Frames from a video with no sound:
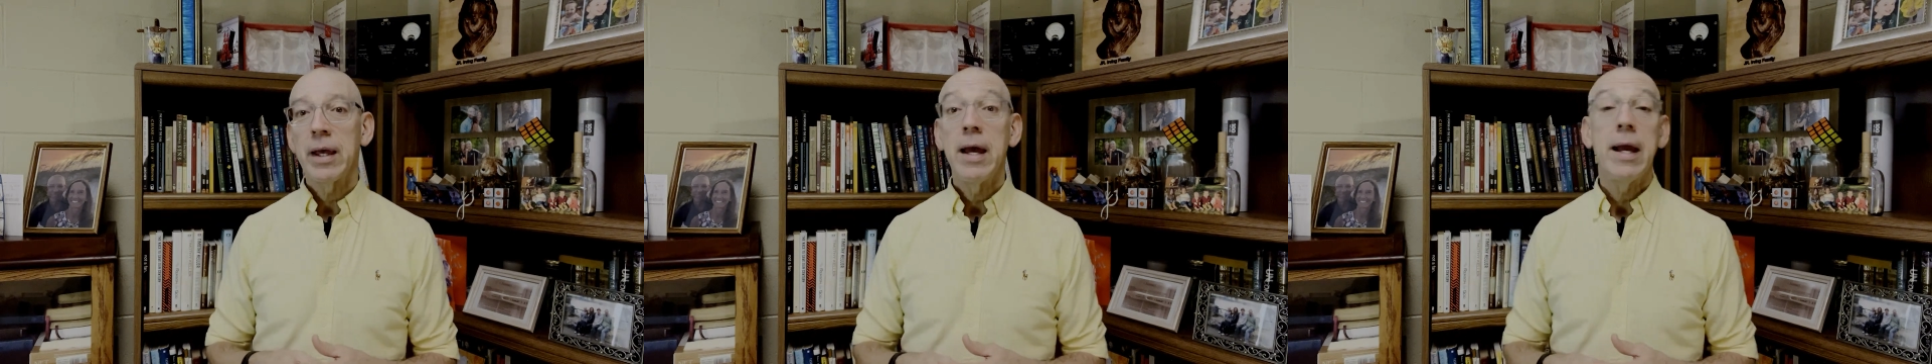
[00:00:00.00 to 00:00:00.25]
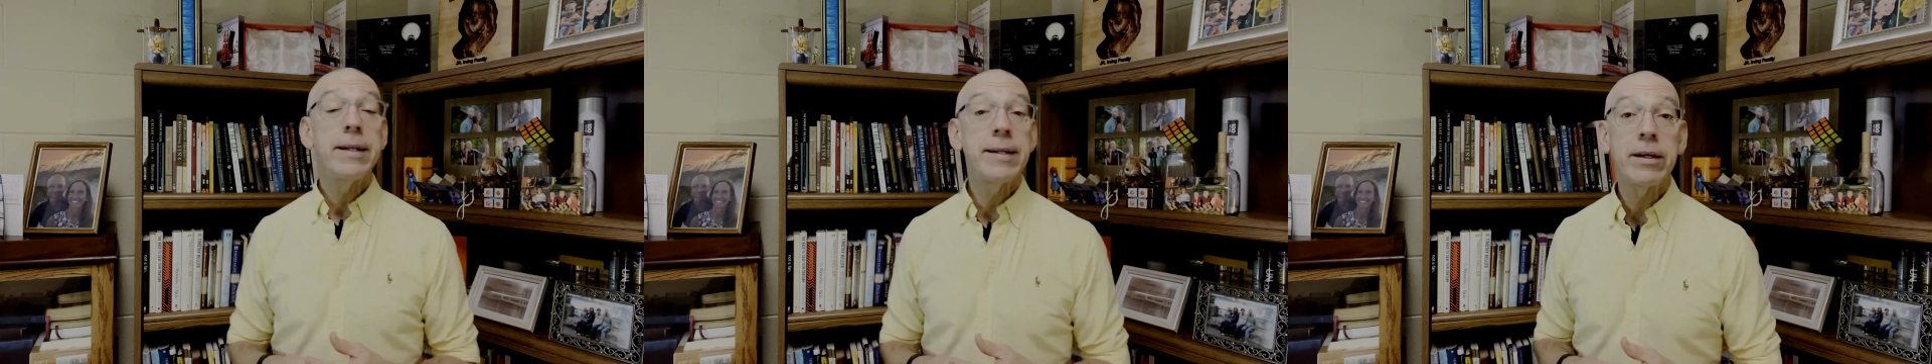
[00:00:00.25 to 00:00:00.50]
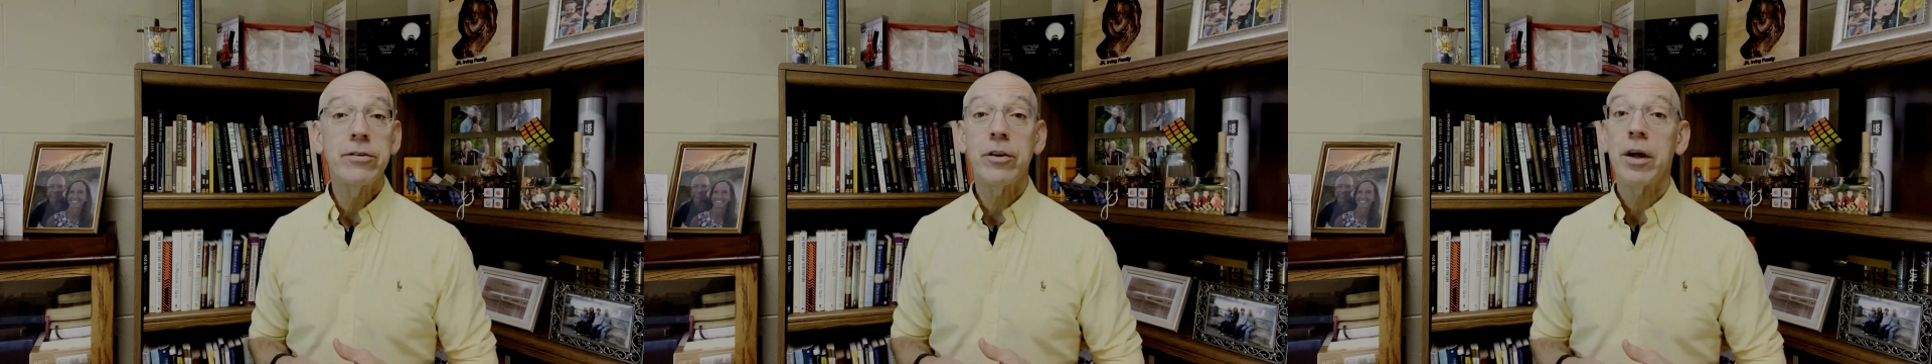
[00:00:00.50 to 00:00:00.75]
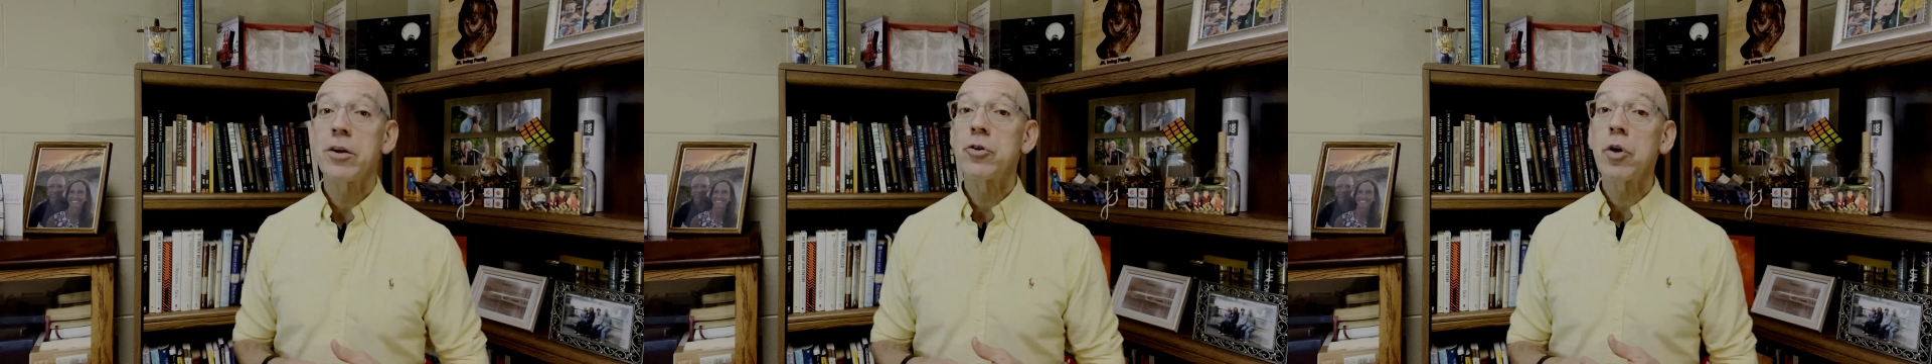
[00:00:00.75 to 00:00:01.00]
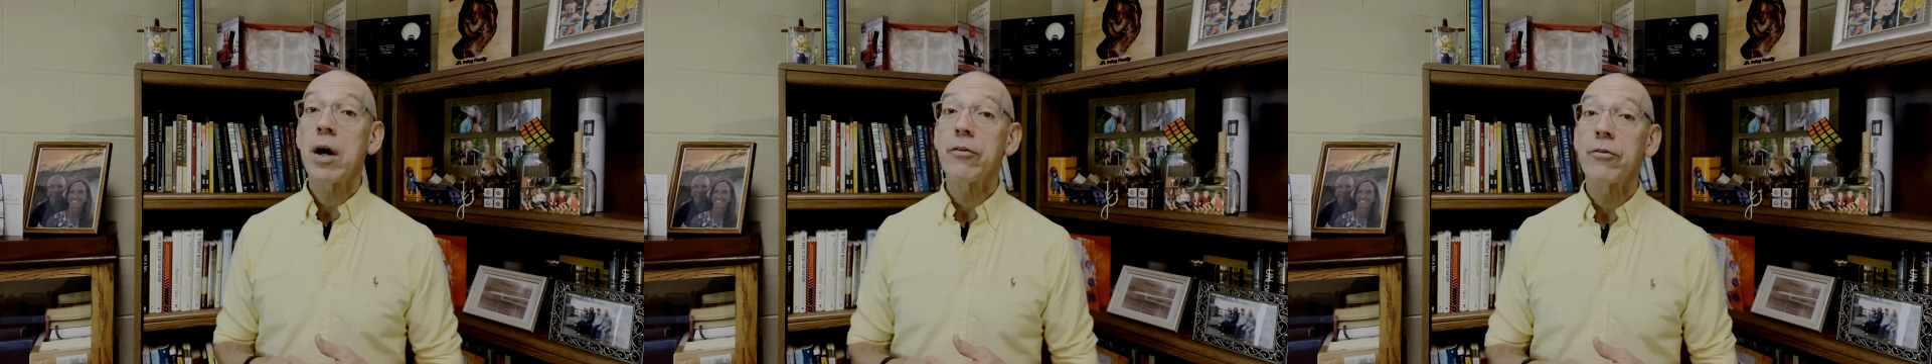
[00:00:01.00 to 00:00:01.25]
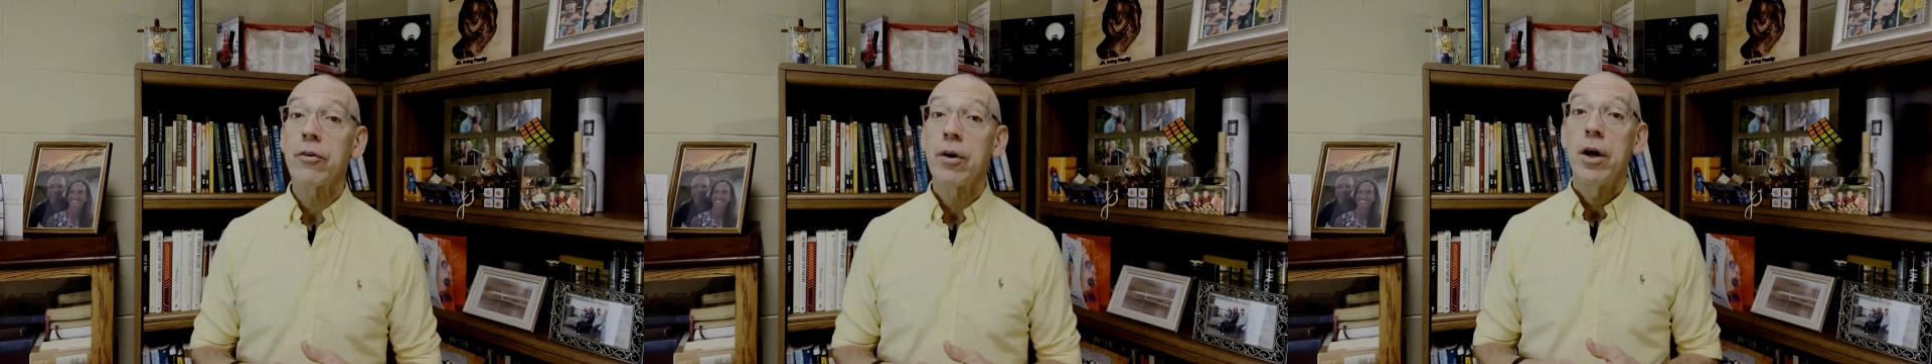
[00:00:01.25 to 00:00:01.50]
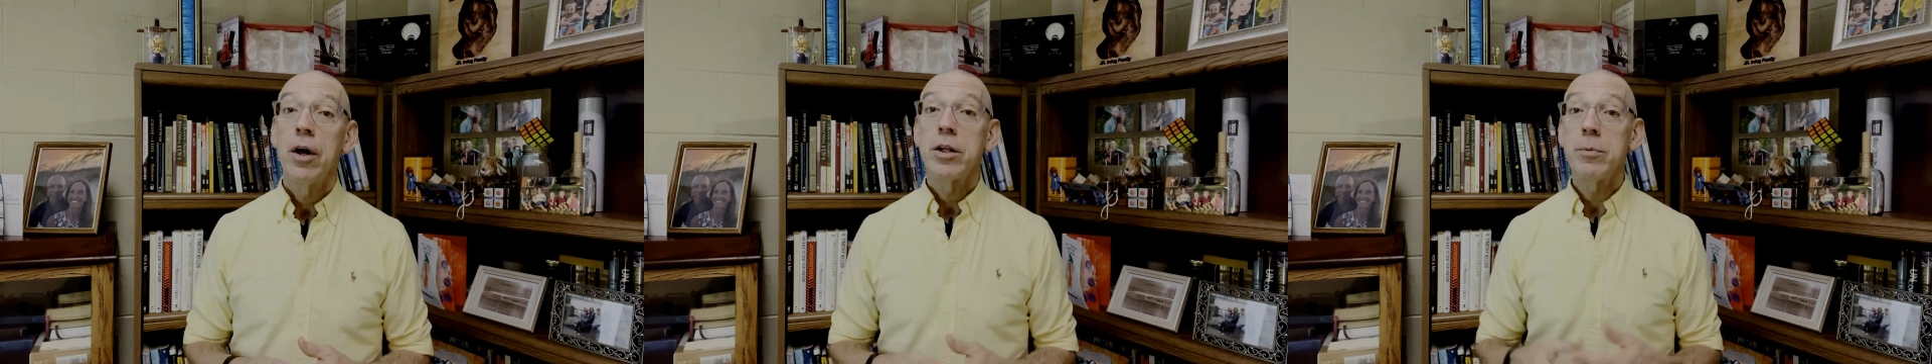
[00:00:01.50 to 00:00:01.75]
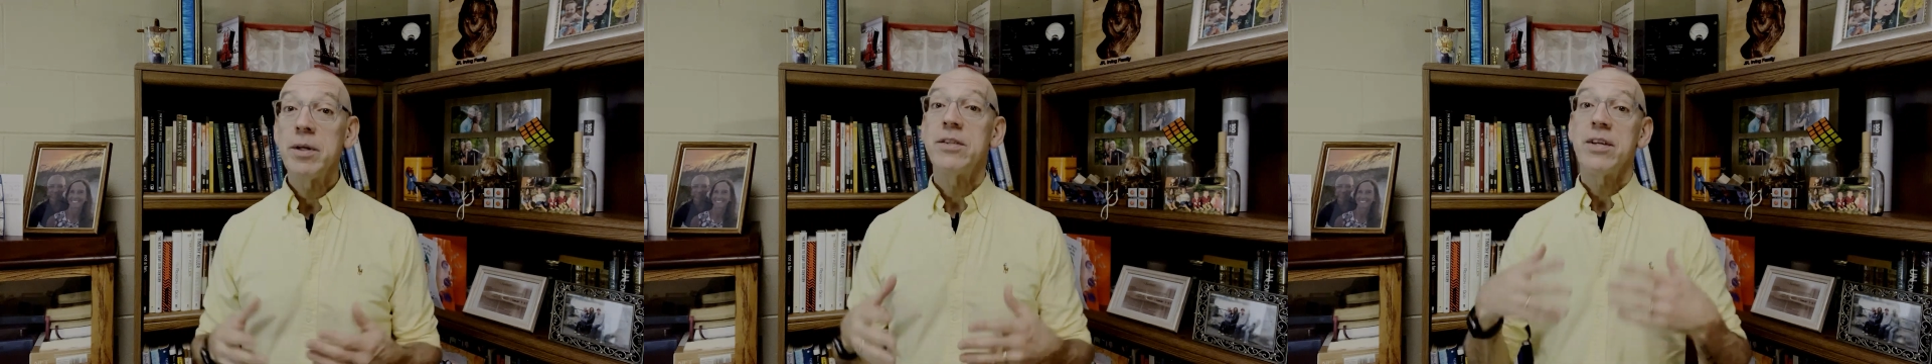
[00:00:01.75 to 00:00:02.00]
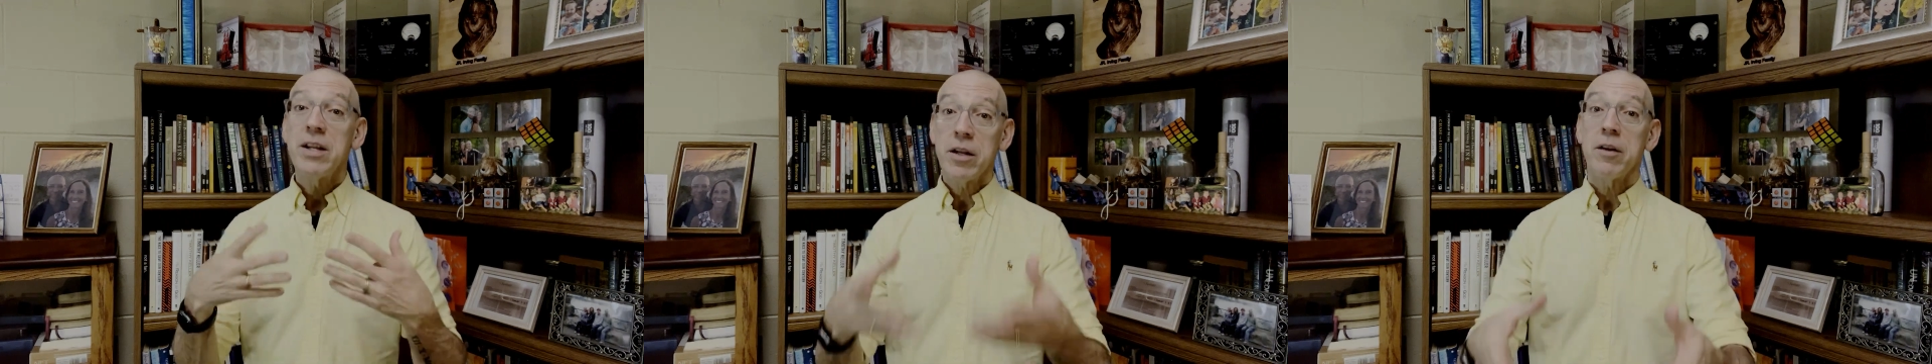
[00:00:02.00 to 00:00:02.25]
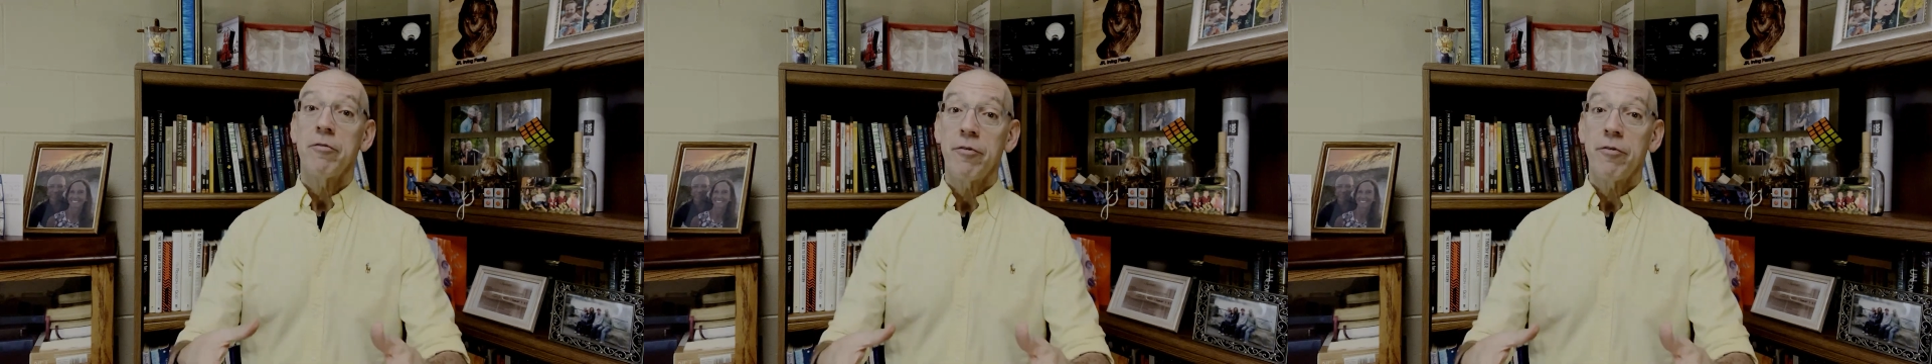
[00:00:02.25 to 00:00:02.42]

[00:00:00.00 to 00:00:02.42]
It takes a lot of trust to be seated in